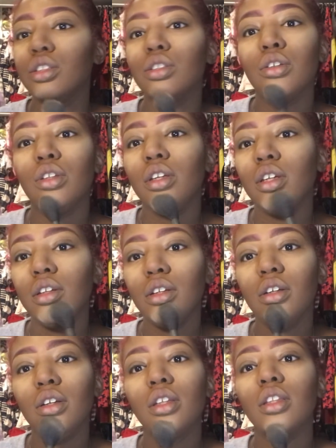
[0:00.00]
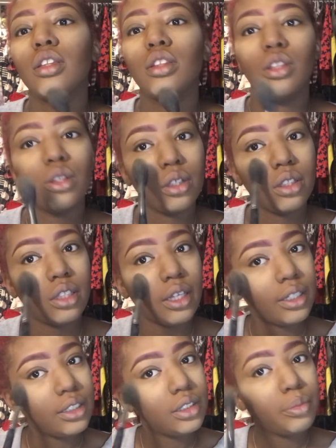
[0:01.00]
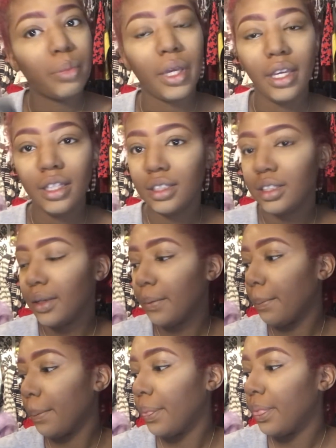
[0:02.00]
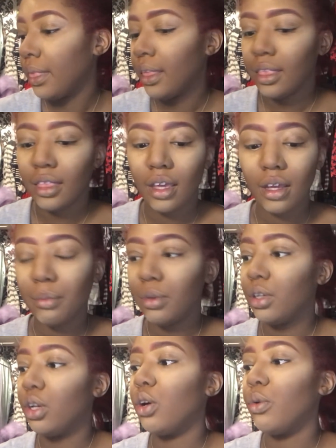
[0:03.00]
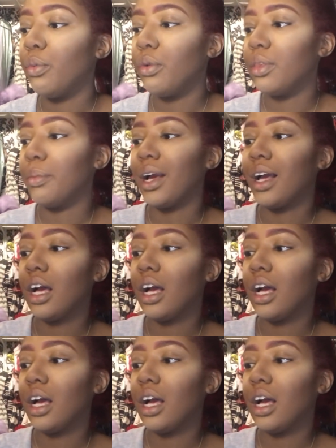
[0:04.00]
So then that's baked. Now I'm gonna go in with my